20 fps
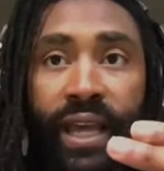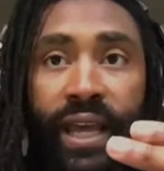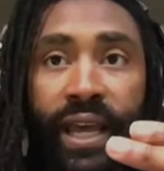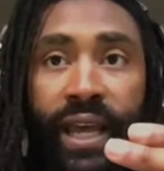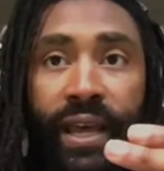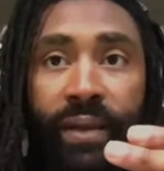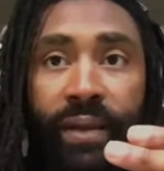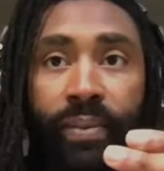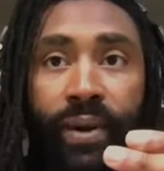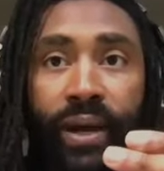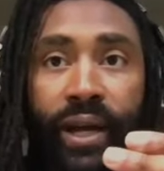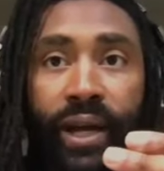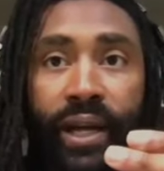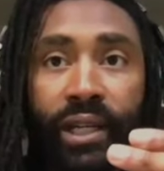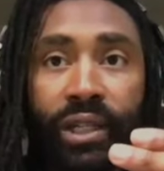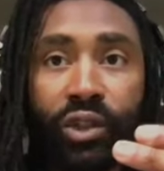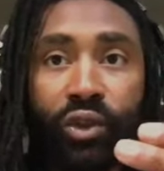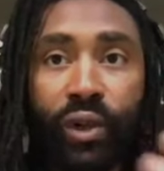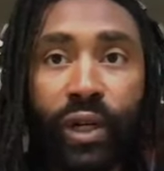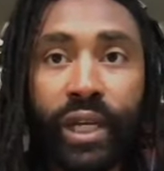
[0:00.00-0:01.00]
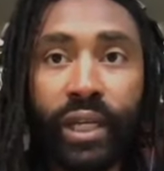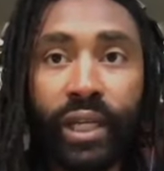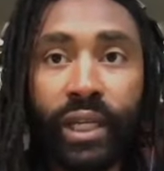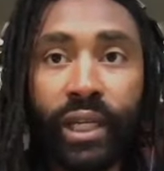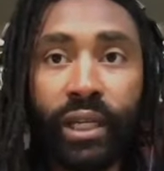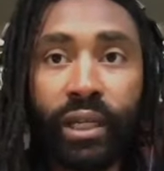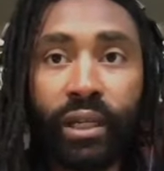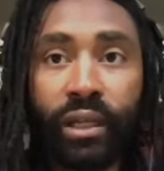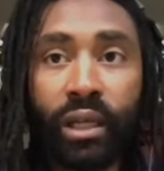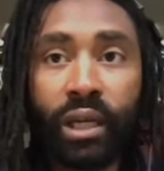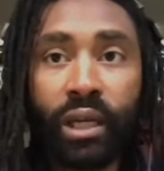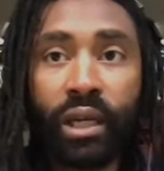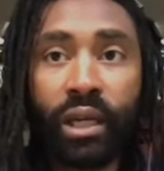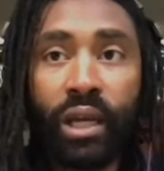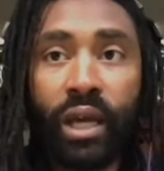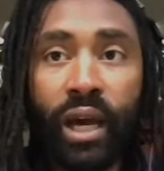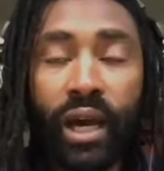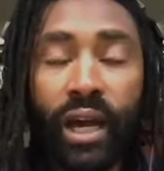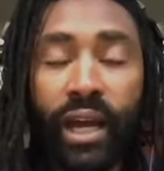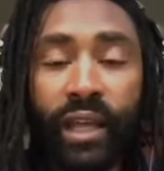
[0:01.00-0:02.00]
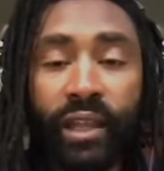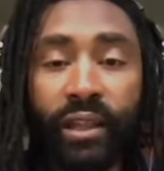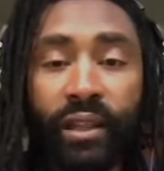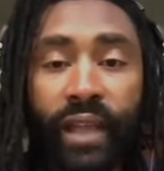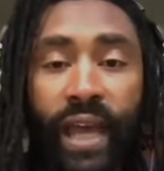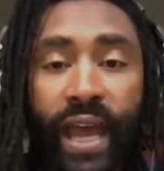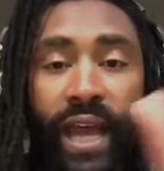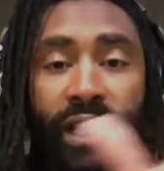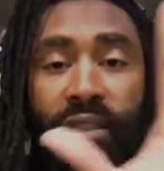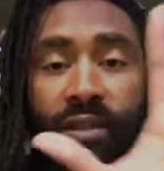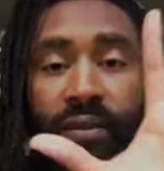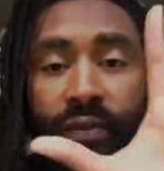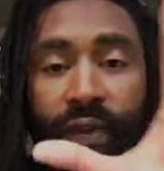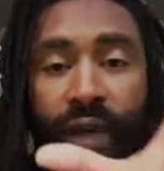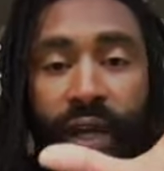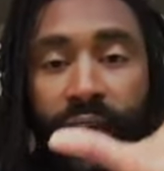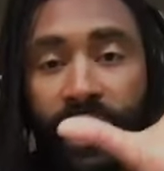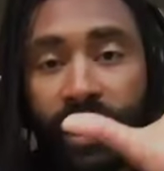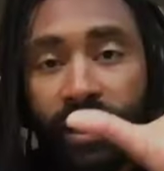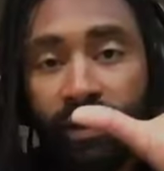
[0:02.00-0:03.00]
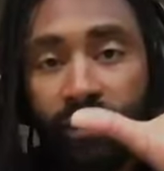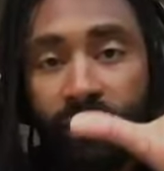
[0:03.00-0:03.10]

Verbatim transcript: at my training, I asked 5